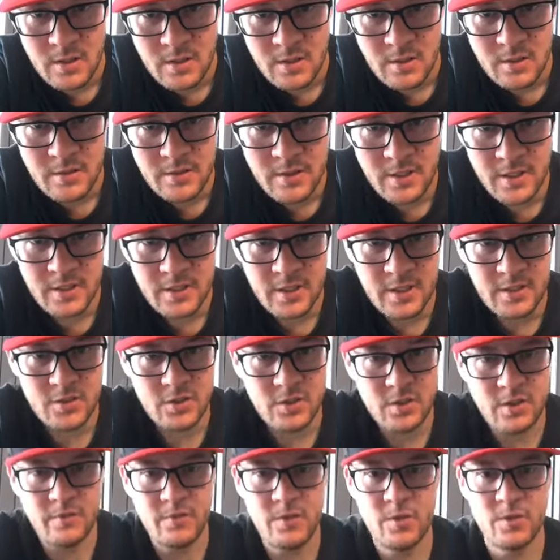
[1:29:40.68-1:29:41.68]
Do you think they
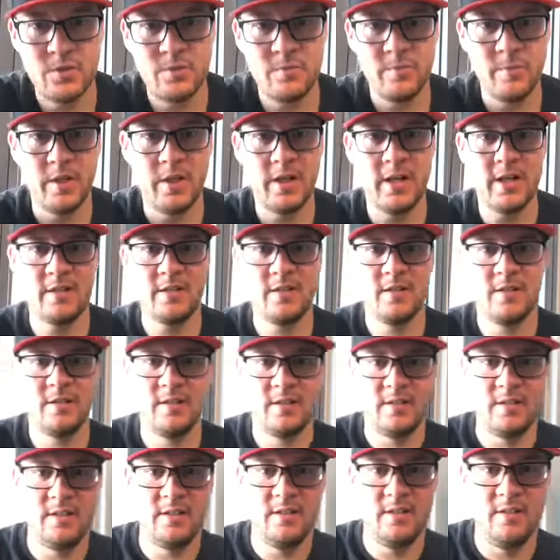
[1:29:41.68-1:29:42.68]
should have used
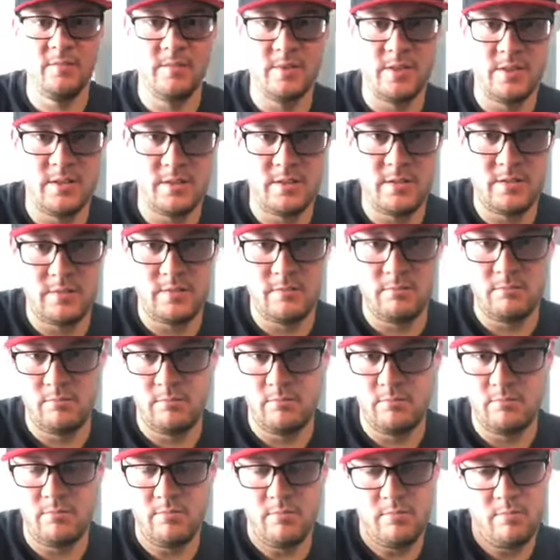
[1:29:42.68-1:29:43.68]
molasses in the Worlds?
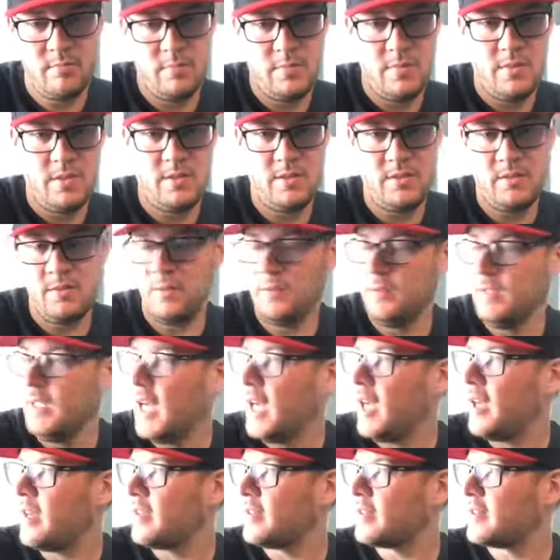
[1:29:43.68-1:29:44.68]

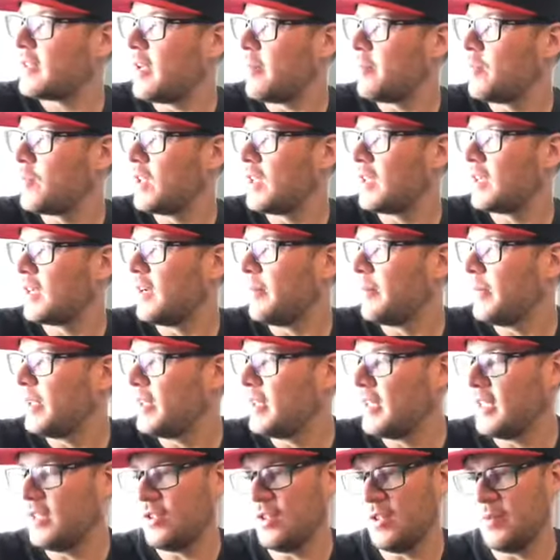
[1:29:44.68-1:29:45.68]
yeah, something. I mean,
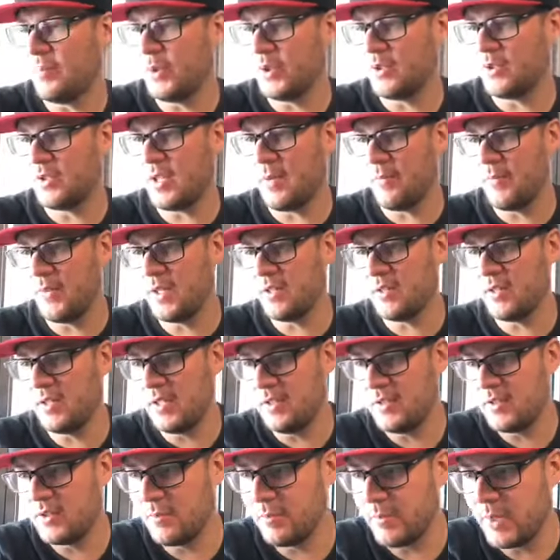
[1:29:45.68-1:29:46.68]
they should have put something on
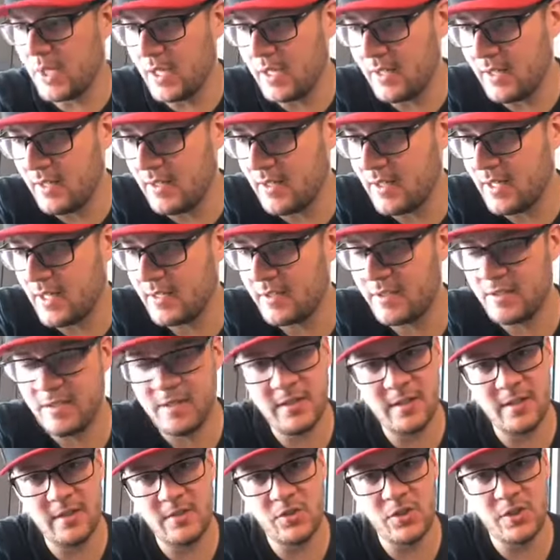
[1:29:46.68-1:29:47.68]
it to bind the dust
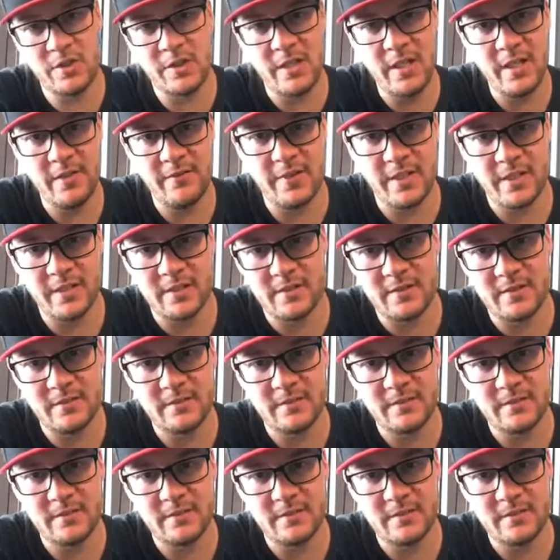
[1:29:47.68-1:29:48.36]
and then just leave it.